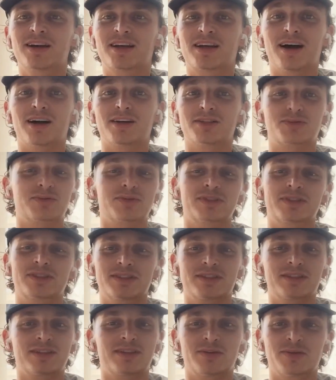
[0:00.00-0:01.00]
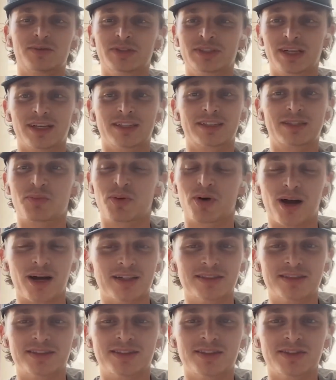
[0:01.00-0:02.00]
gosh, was I
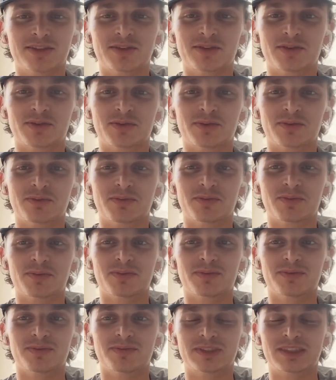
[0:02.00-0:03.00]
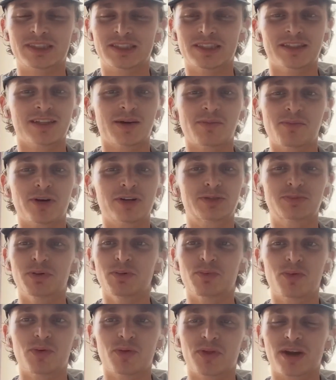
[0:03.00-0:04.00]
surprised to see that most
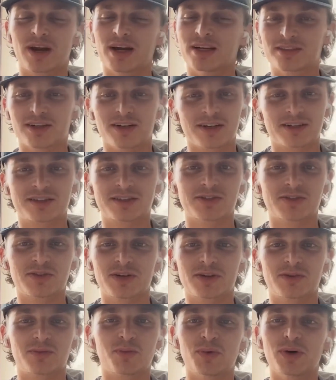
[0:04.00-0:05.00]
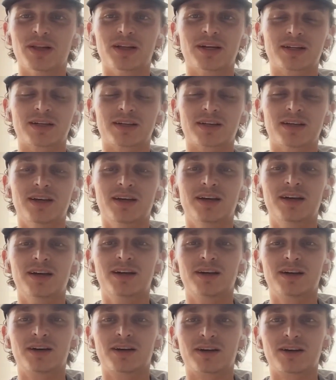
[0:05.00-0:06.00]
people that I talk to are willing
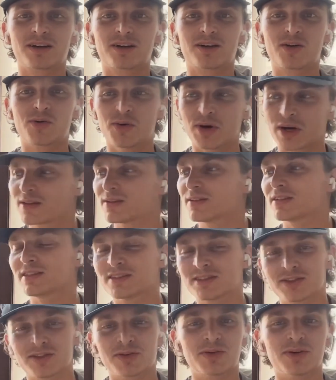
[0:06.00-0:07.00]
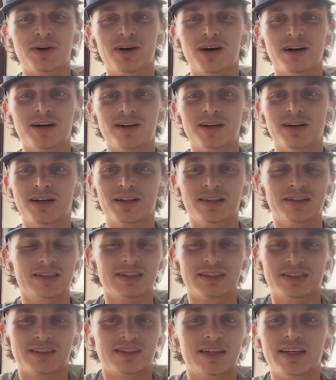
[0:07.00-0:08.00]
quickly to at
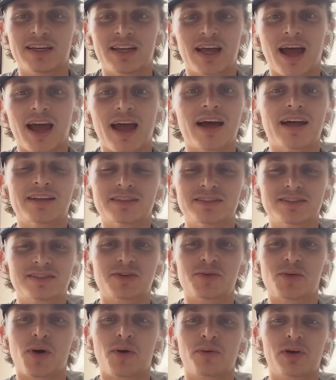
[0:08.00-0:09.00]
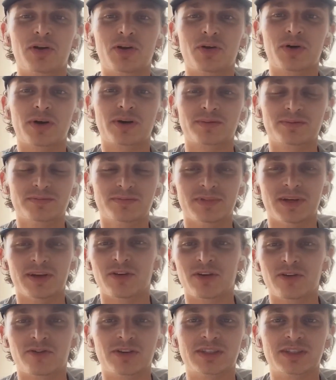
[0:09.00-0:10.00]
least lend a hand to what we're doing, even if it's